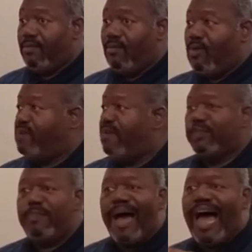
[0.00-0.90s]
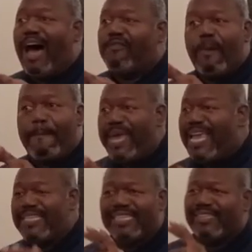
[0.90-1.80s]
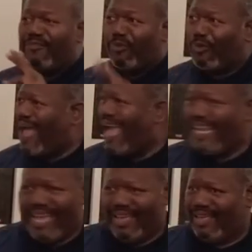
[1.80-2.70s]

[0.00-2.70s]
One of the most powerful pieces of writing.